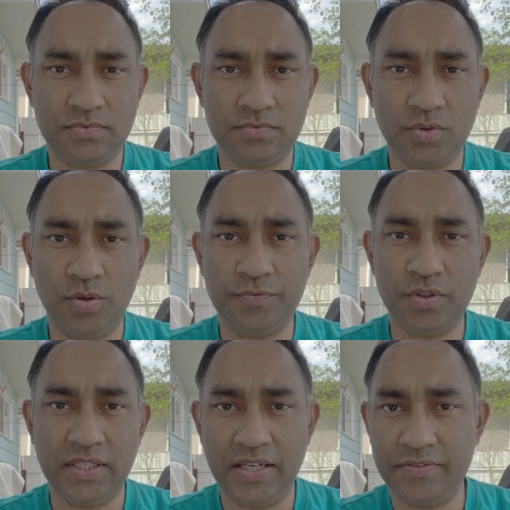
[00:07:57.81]

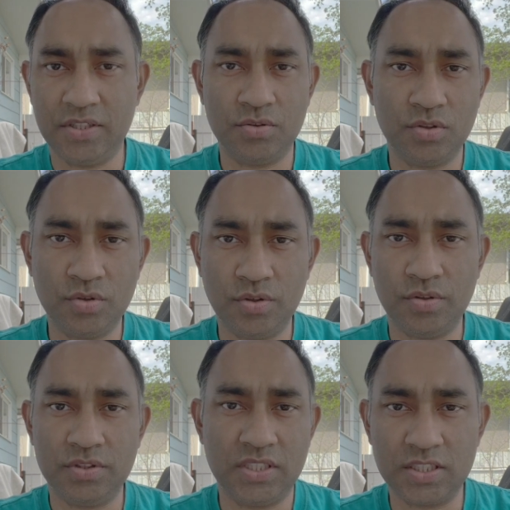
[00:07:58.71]
hopefully everything will
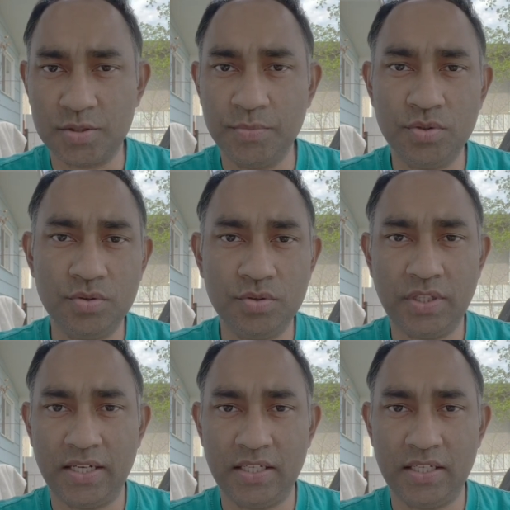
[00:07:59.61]
go just smooth and